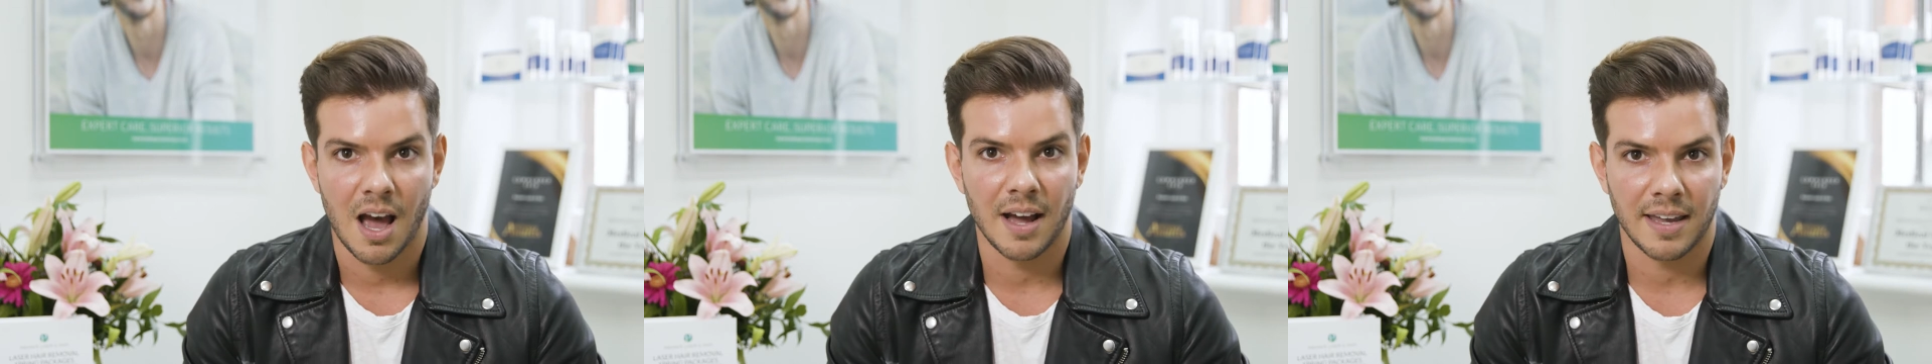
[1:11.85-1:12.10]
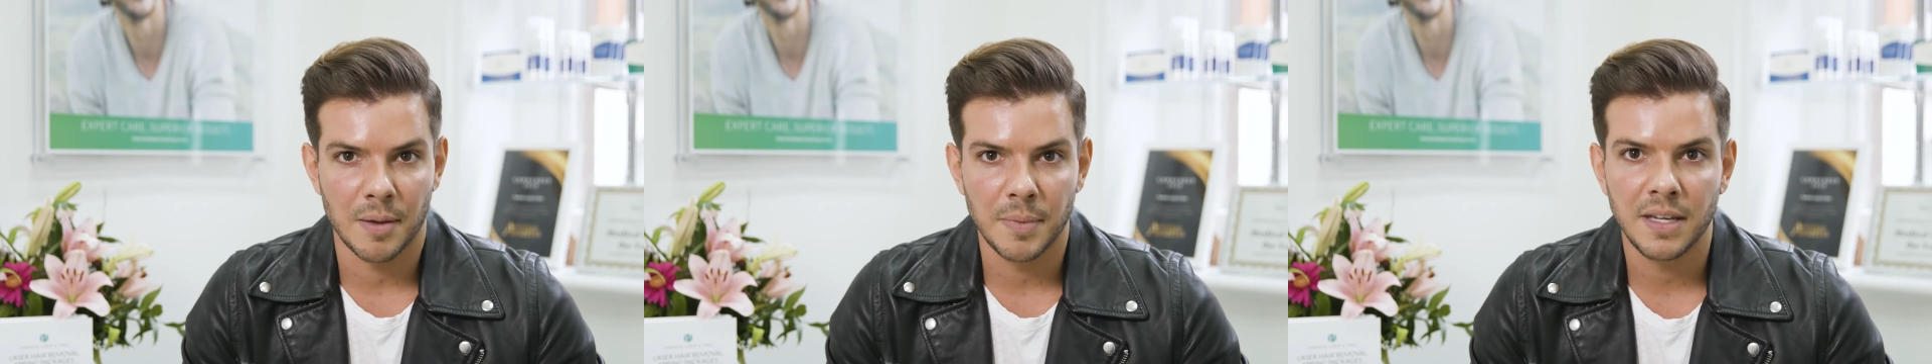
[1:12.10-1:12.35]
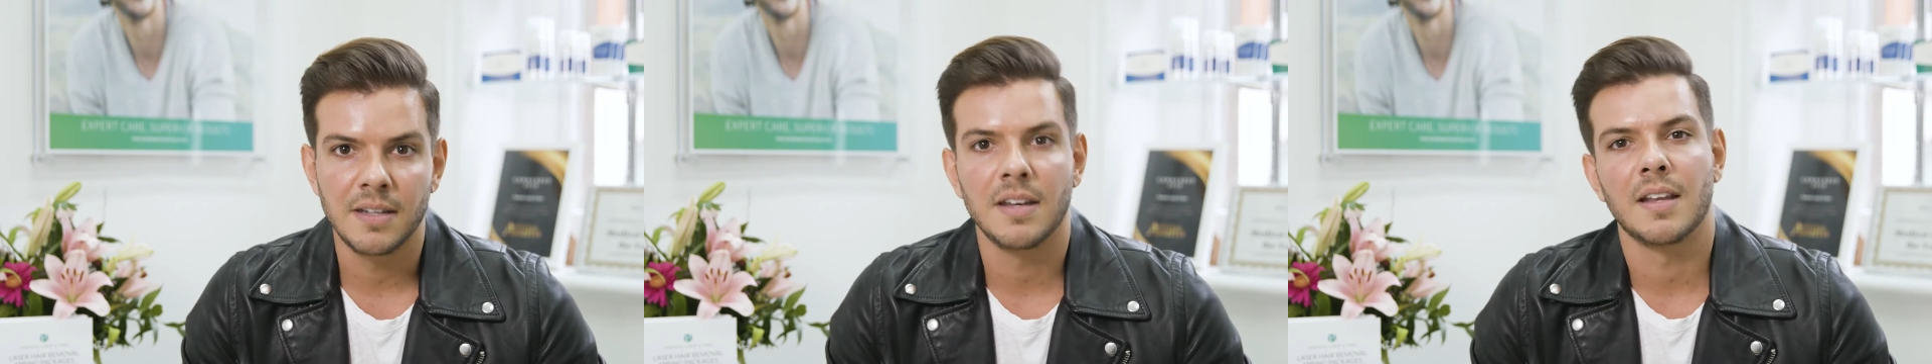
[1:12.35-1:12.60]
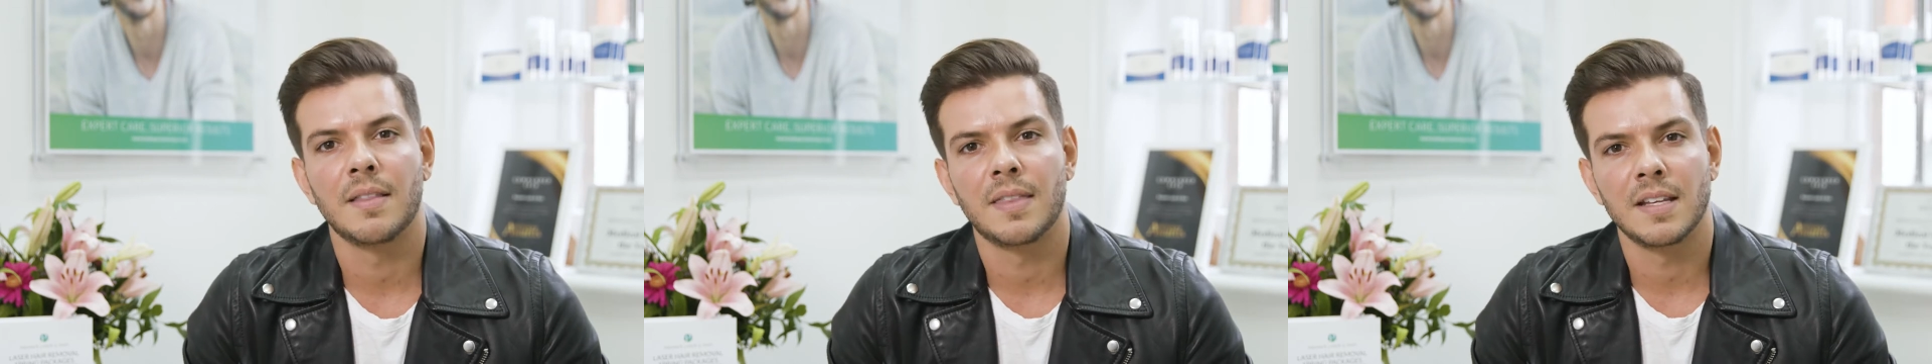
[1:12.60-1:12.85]
I came
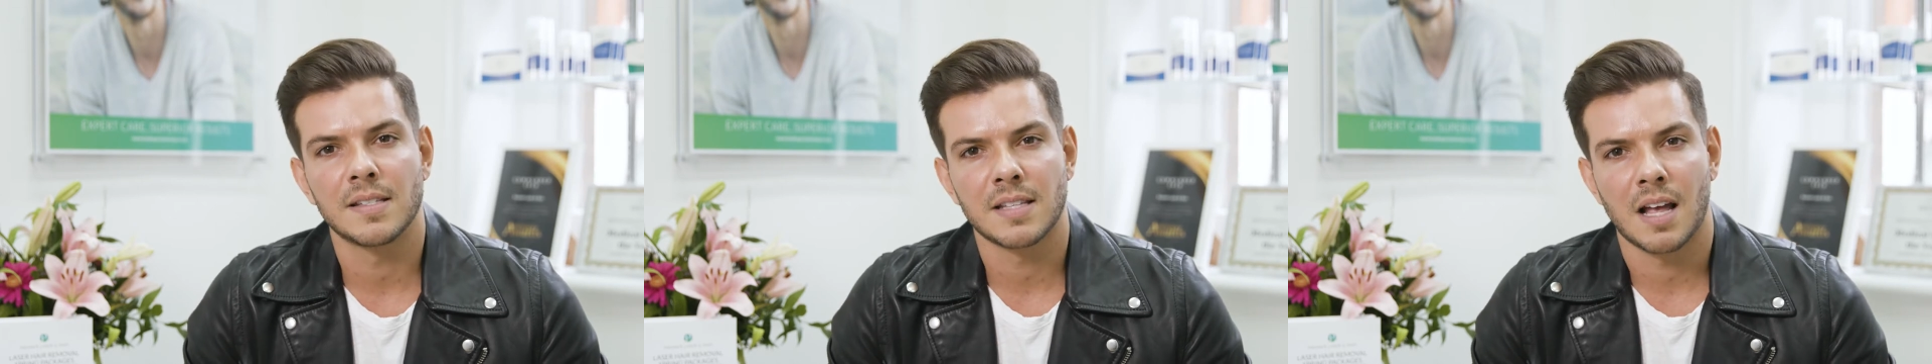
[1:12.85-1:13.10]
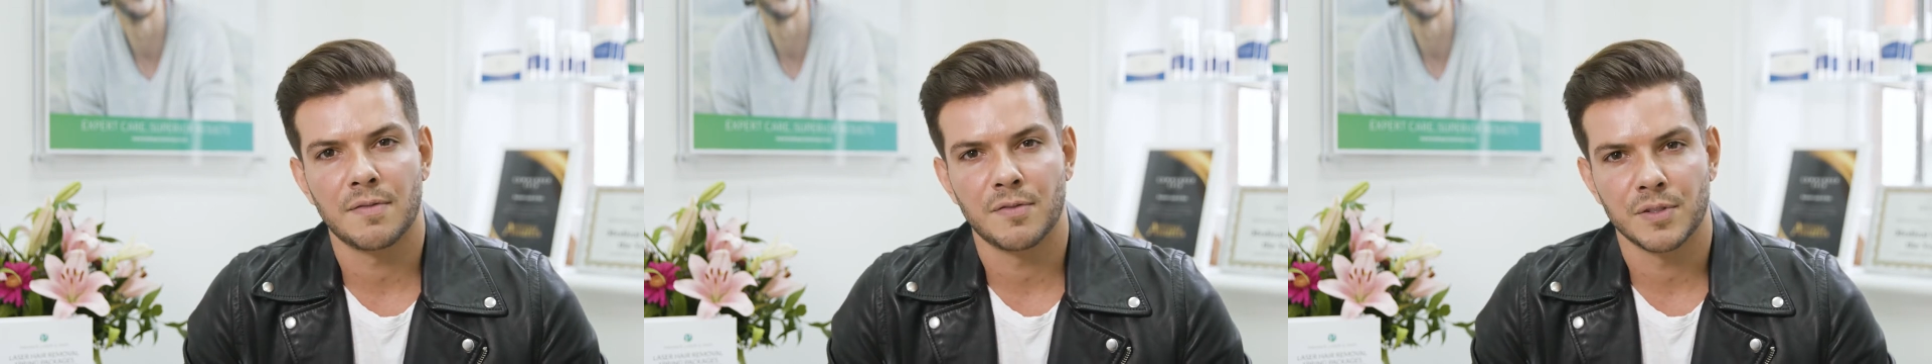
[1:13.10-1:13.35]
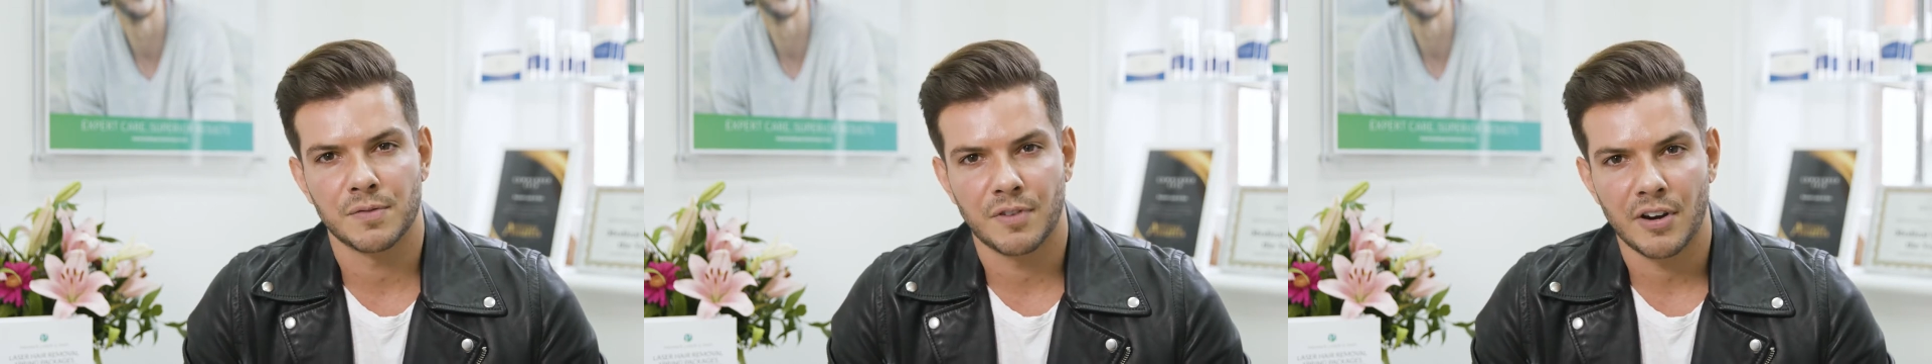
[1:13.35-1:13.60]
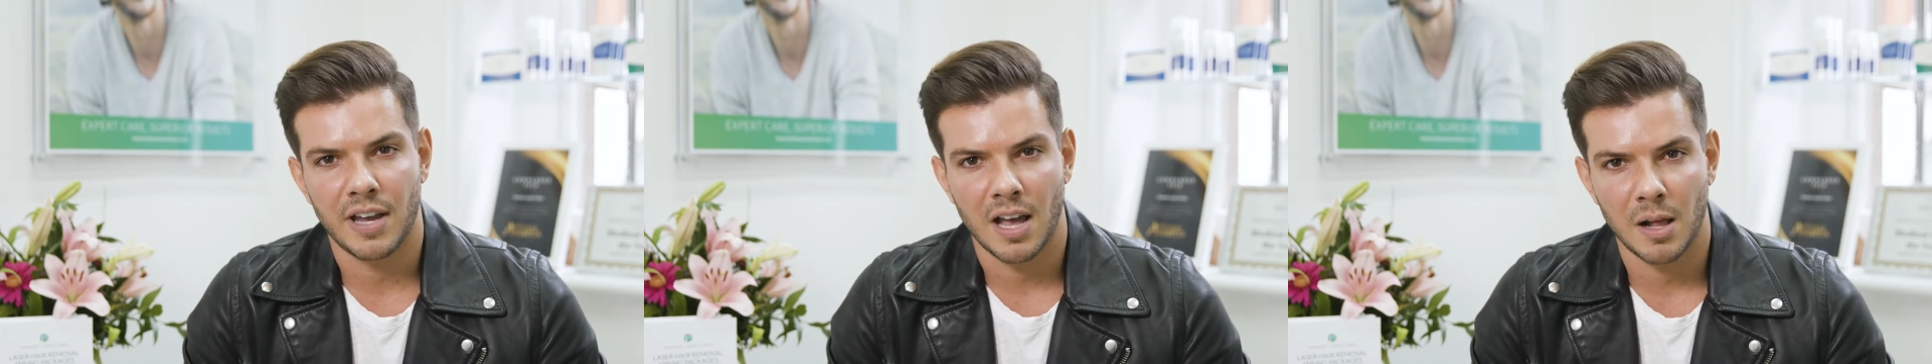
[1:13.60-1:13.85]
in, the staff was
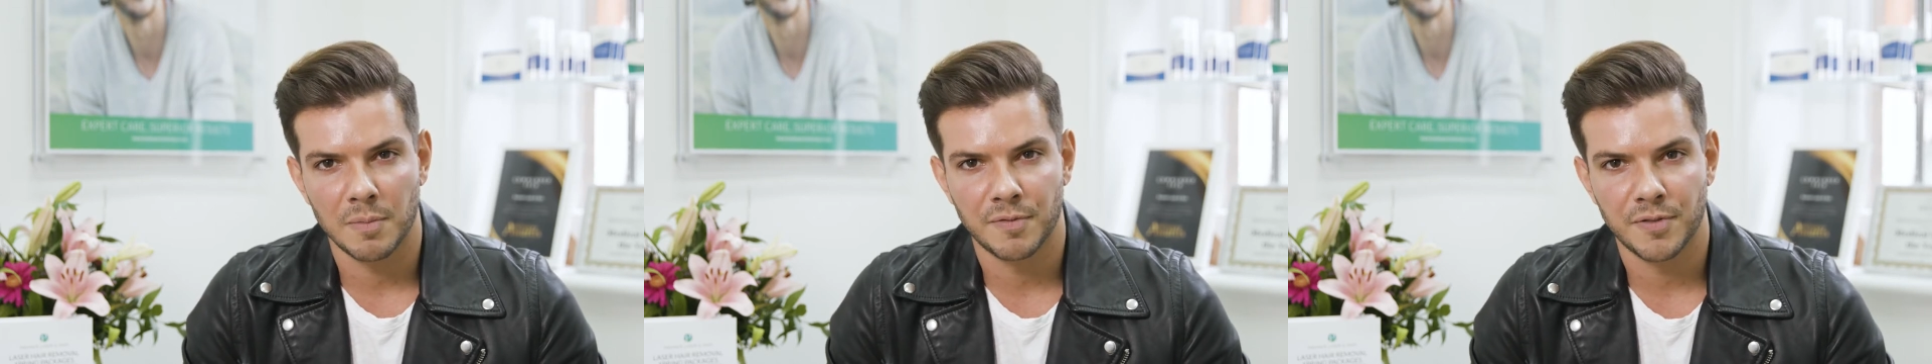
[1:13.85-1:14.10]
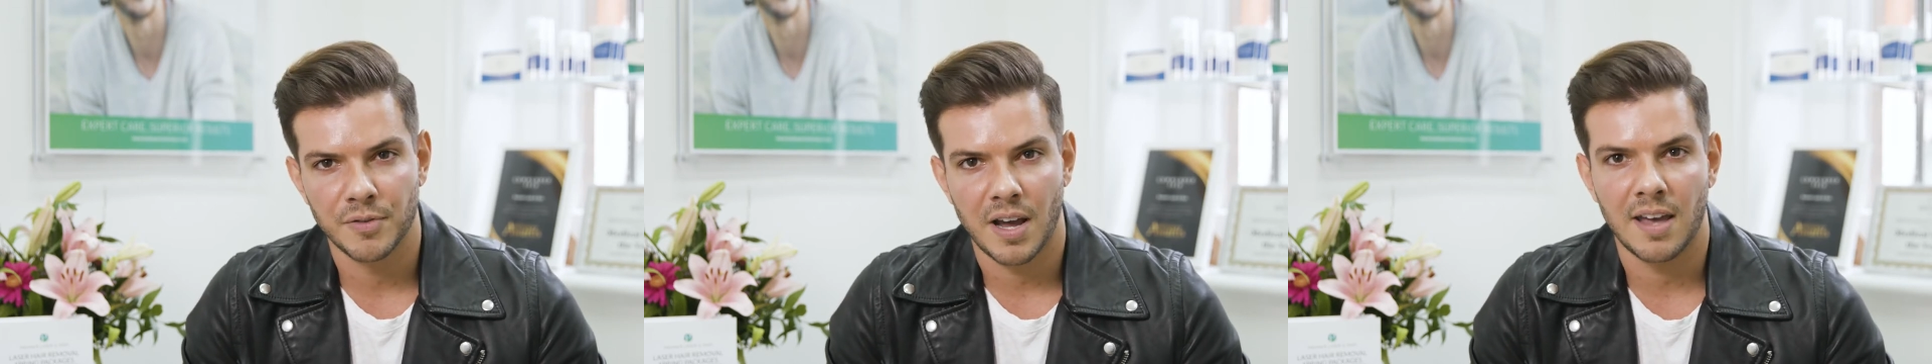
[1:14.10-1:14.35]
very helpful,